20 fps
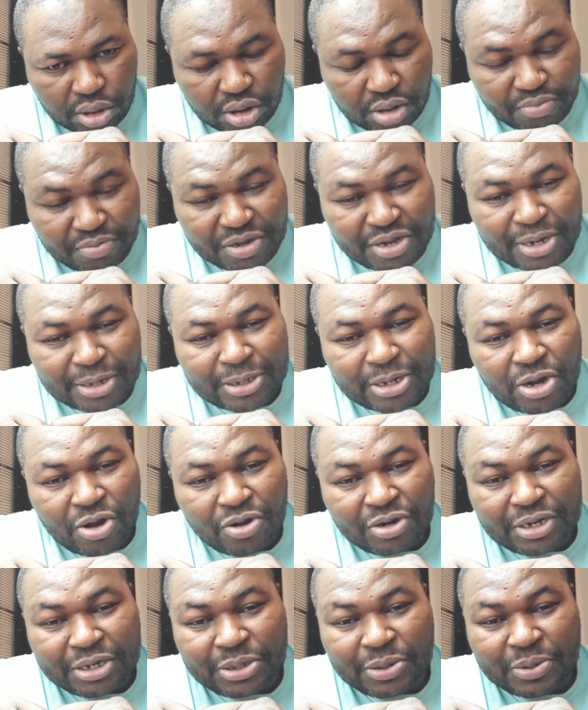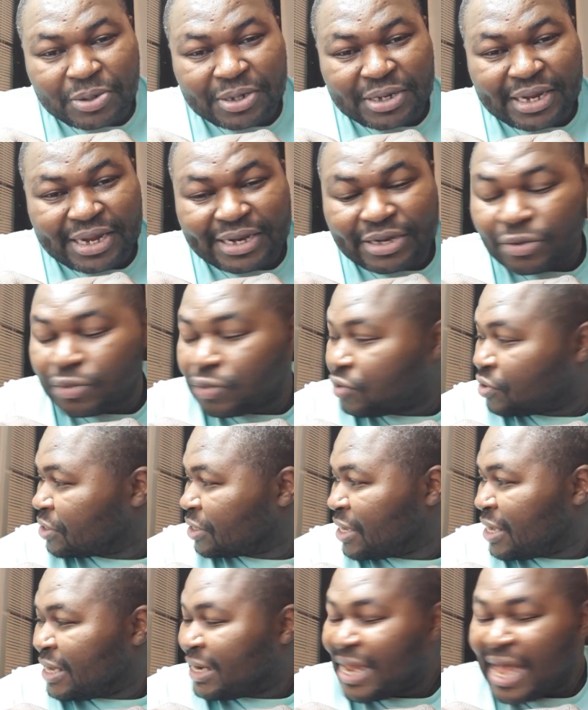because all they
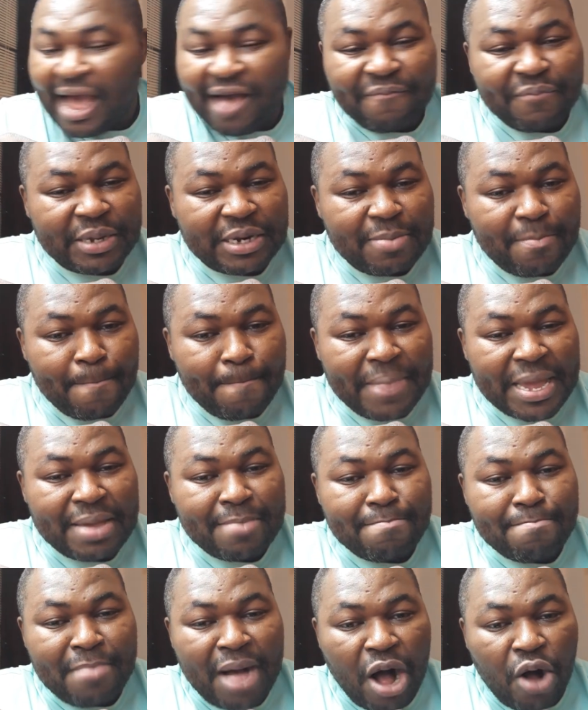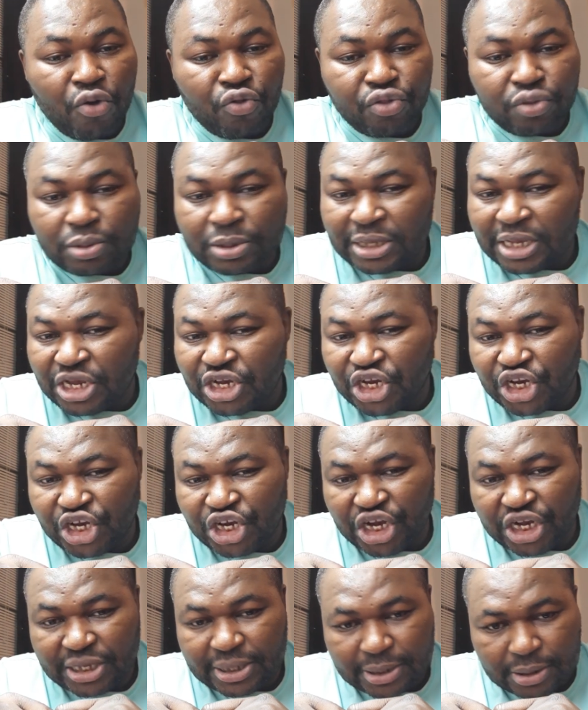have the big mouth to say
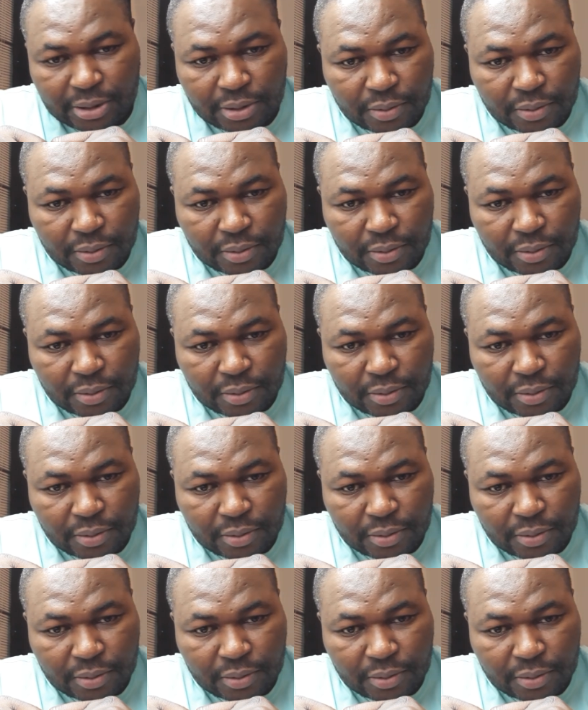shit.